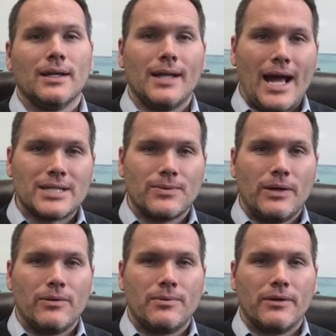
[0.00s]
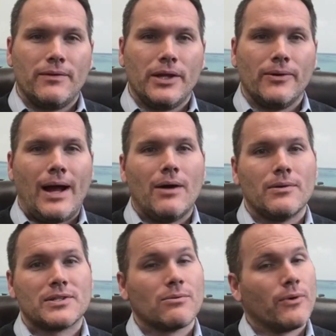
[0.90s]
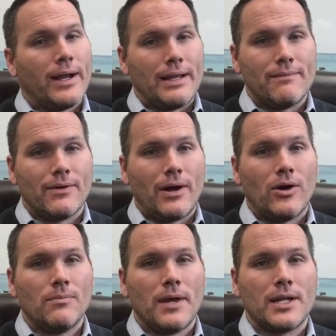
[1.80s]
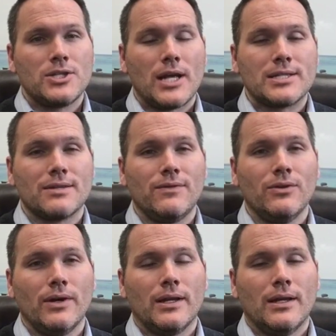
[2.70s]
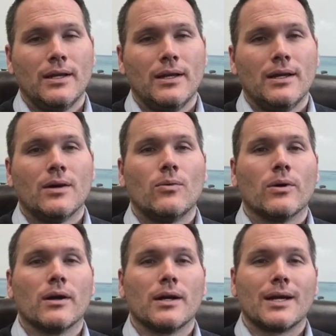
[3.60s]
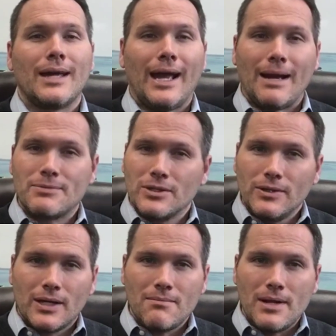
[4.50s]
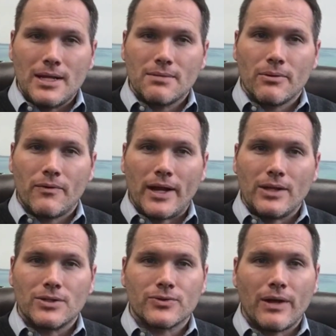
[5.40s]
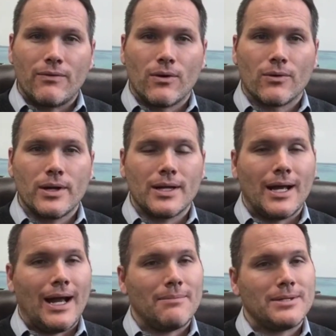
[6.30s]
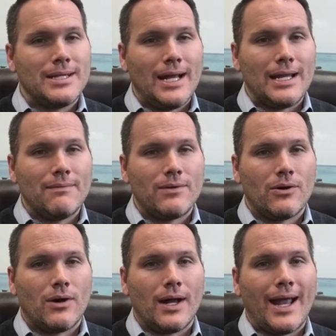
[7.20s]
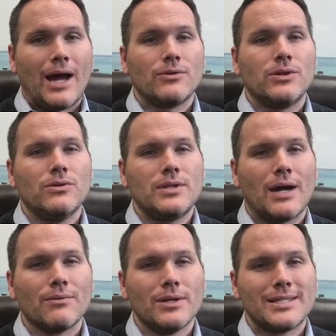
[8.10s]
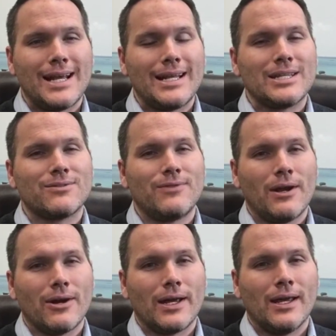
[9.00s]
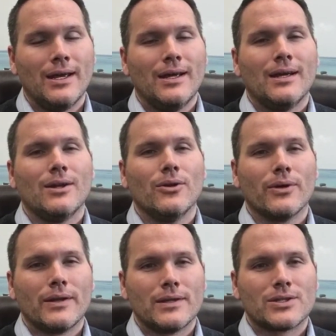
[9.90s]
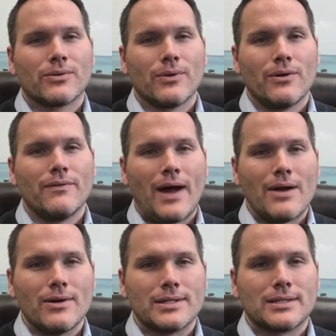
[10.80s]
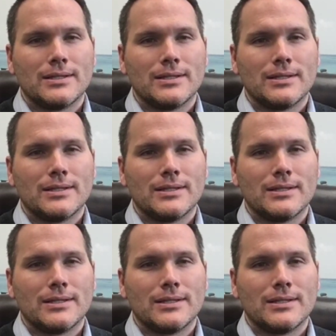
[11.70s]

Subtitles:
Last week we put a video out with some great info. I hope you had a chance to view it. We're absolutely committed to providing you straightforward, up-to-date info on how Utah real estate is faring during this coronavirus.